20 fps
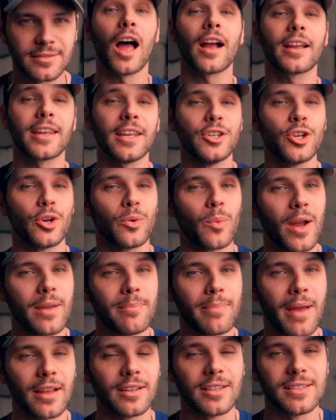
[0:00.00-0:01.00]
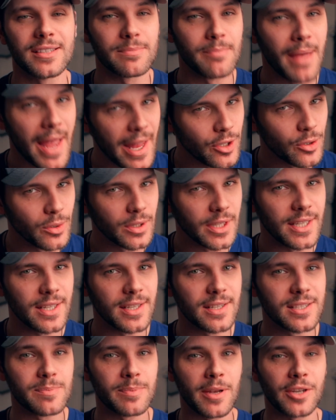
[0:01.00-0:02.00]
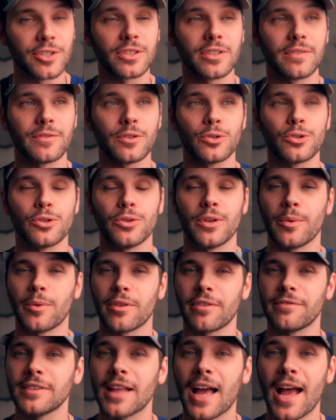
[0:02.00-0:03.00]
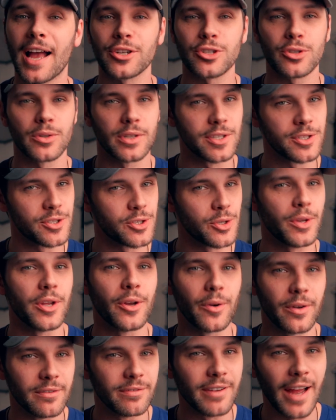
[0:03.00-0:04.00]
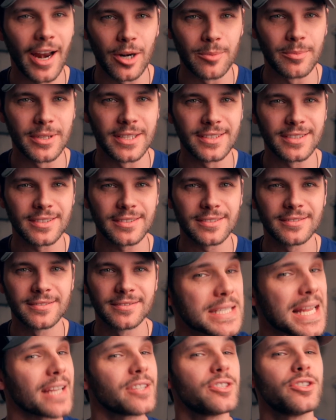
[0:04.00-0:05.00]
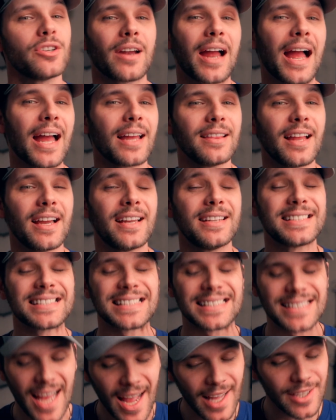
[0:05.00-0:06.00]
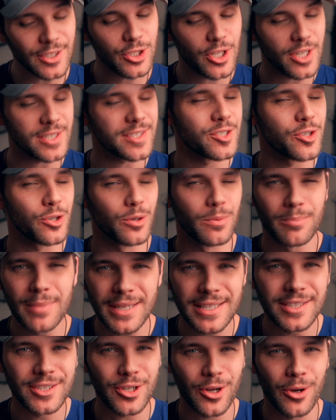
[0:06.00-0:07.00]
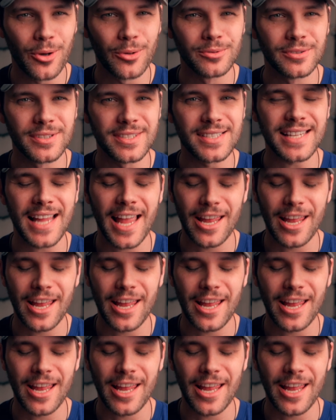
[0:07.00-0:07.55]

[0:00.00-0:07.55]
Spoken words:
Lock in your white balance manually, especially if you're shooting with flash or in a studio environment. Protect your highlights, not just your midtones.